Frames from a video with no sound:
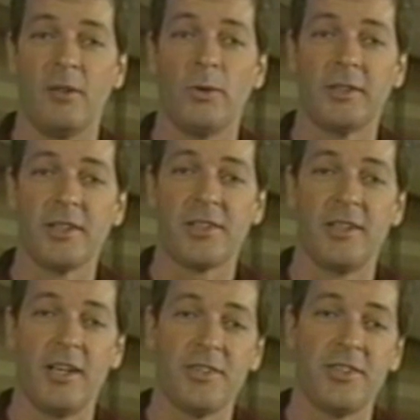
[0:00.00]
What this
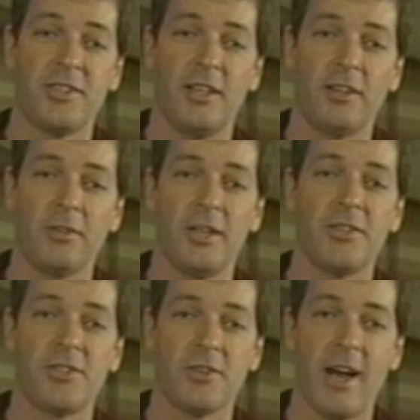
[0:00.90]
does is
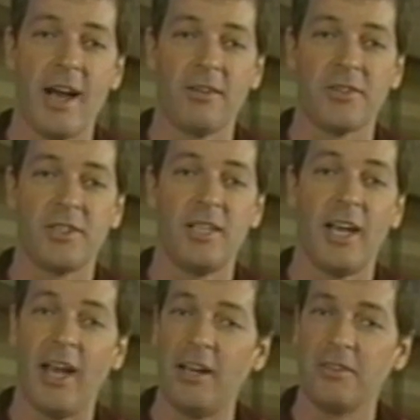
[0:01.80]
increases your accuracy
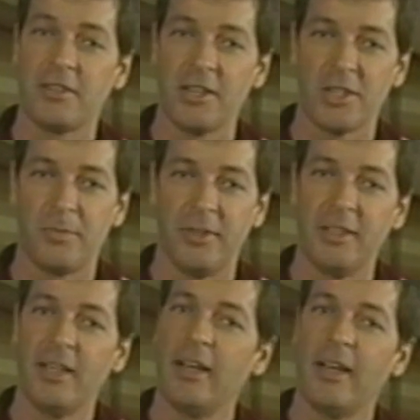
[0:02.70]
and your
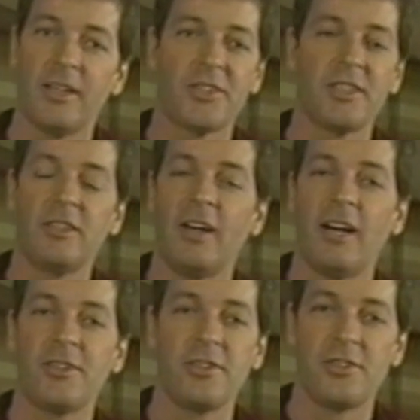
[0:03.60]
discipline, and it still
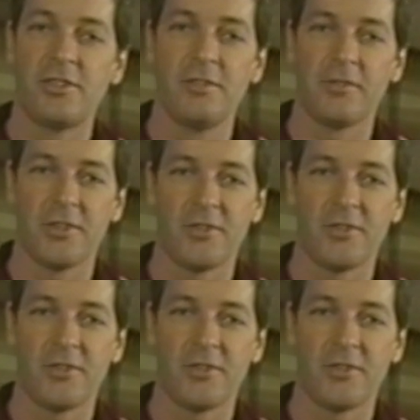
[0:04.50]
allows you to shoot for a